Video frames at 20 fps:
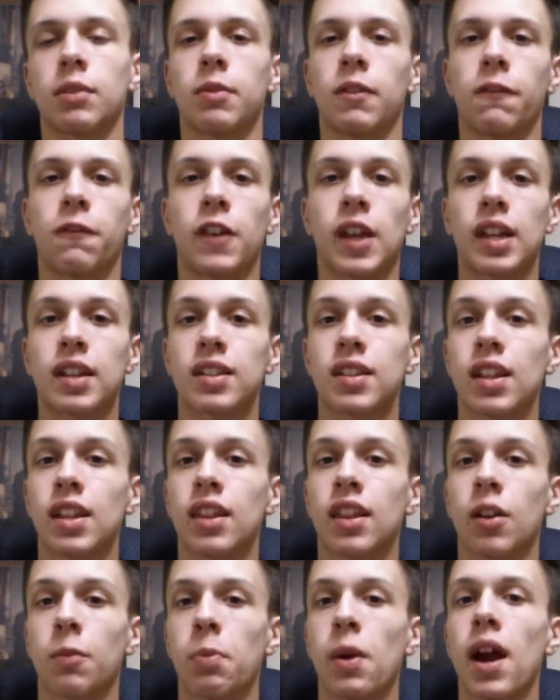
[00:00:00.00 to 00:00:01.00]
them in fantasy,
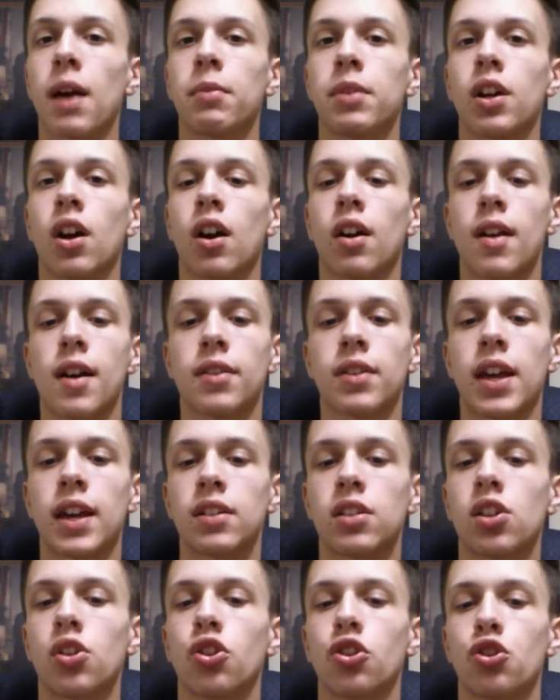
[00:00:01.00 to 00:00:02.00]
they probably are on
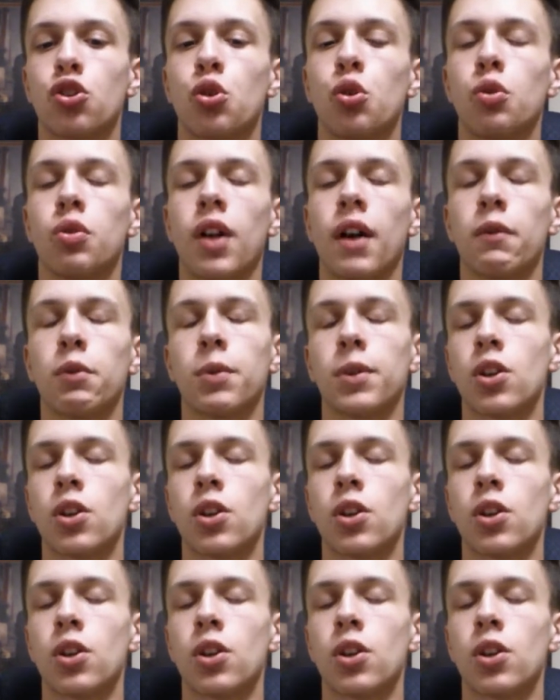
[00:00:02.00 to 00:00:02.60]
that tier 2 level.